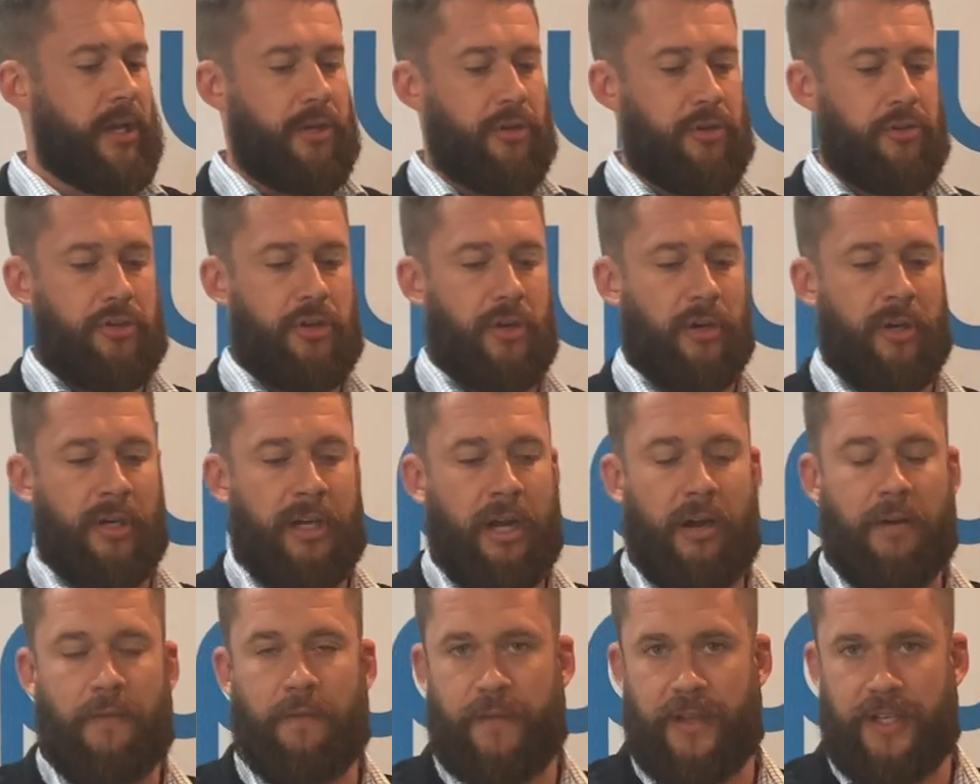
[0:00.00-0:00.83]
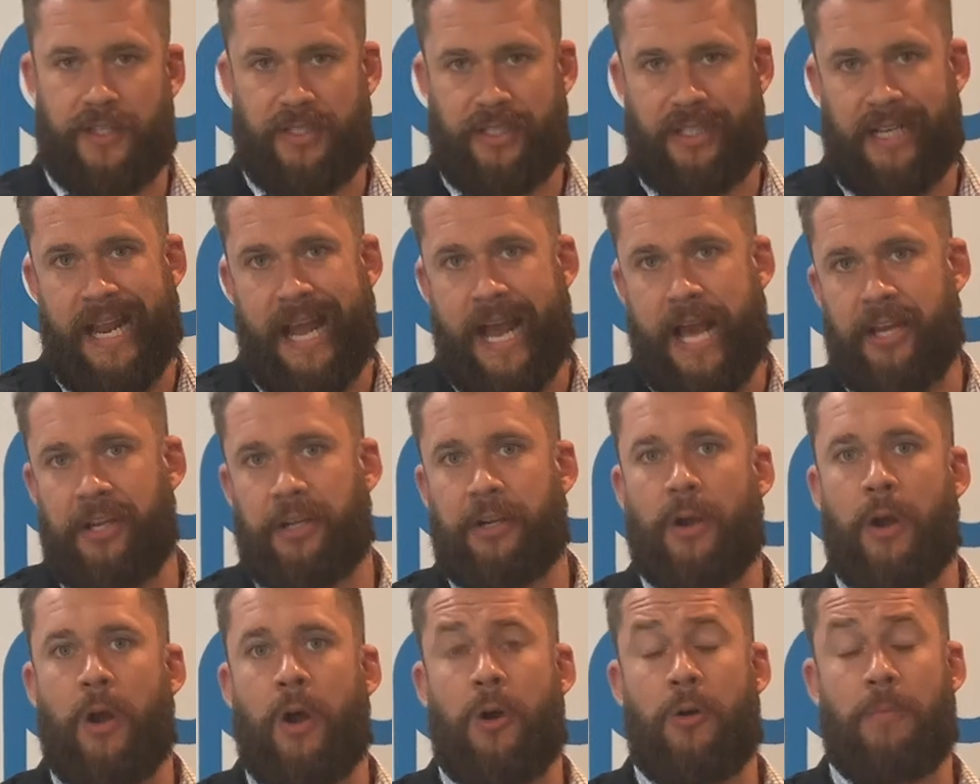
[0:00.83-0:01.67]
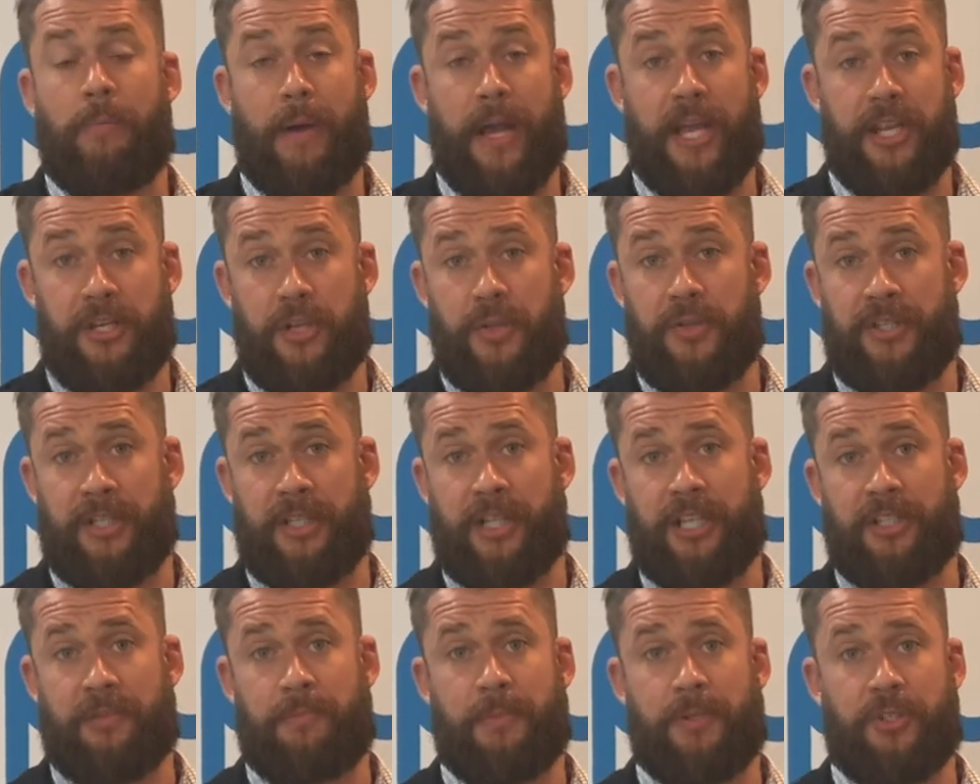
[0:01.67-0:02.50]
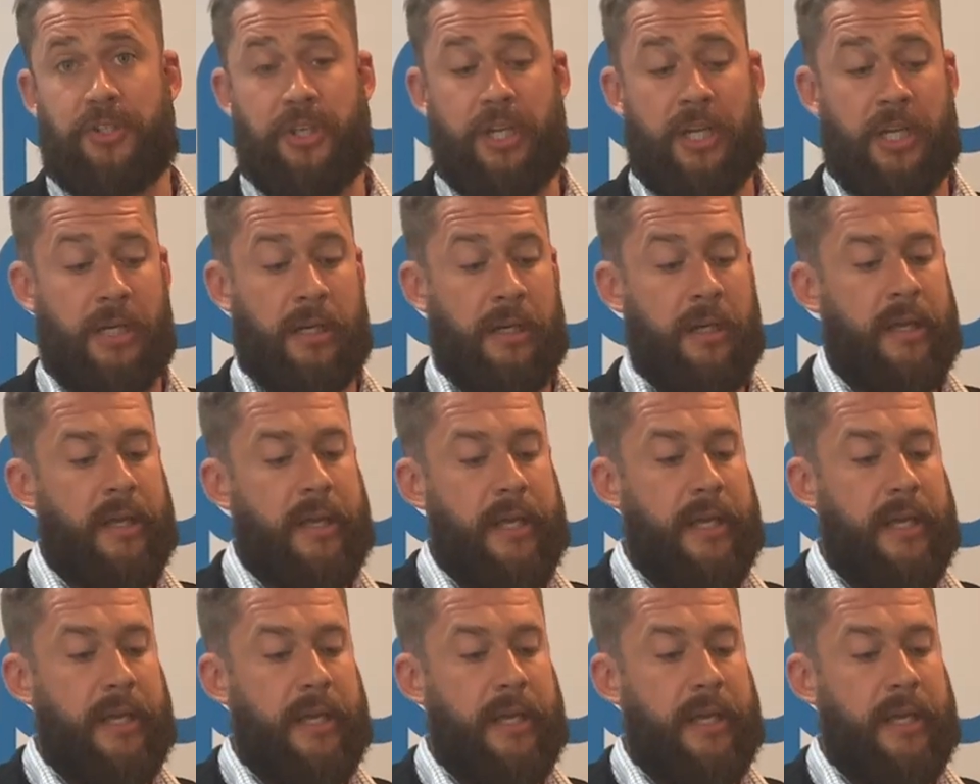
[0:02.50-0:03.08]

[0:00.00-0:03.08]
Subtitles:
during our visit at your home by using this machine.